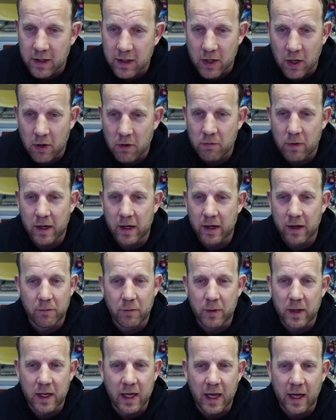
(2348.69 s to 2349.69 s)
where
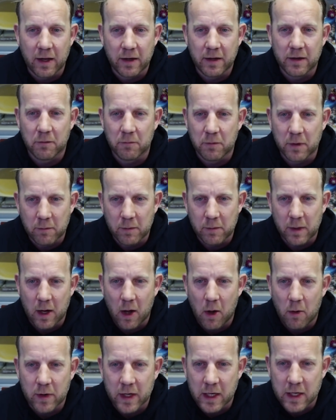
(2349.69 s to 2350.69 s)
we
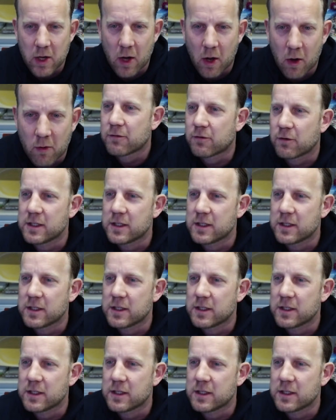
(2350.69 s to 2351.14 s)
already know,